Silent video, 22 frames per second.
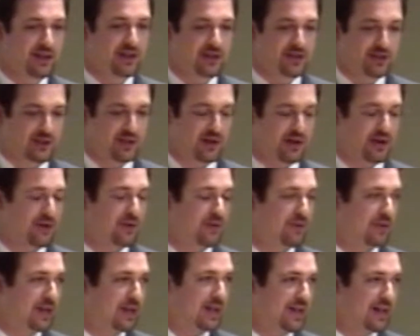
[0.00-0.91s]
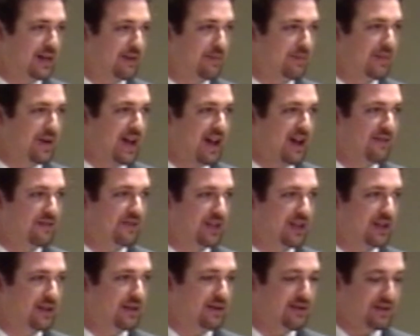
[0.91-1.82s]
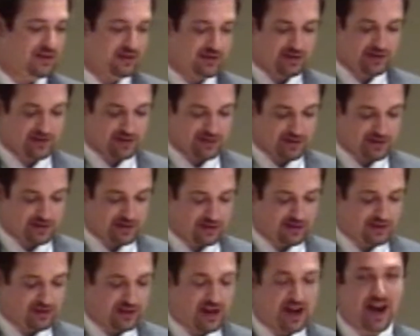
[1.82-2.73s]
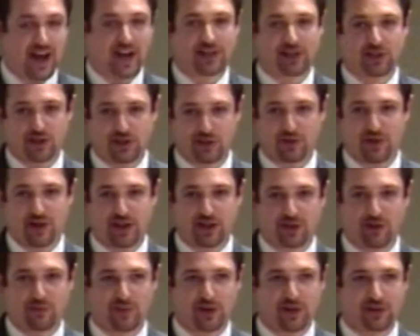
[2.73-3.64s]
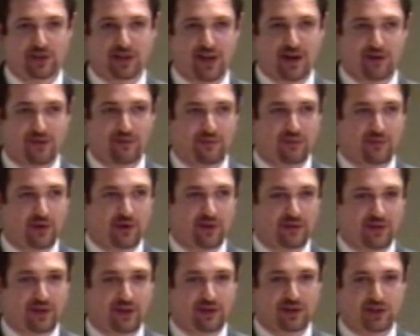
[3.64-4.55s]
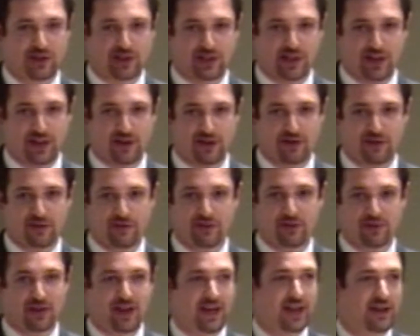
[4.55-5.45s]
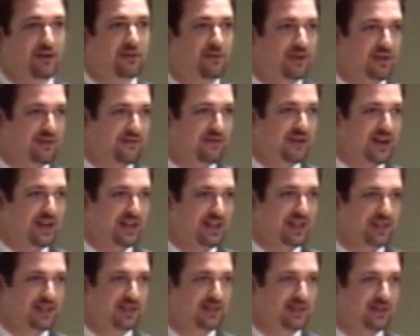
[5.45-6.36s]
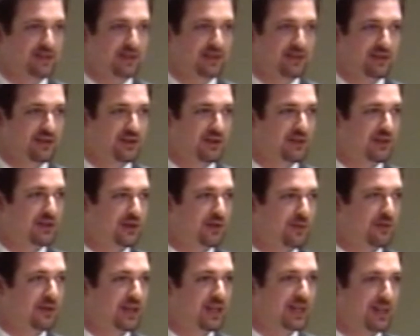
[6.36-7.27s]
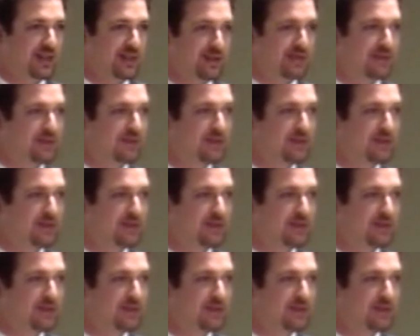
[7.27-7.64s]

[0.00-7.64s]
So having an exit strategy built out both on the sale and a refinance is just so key.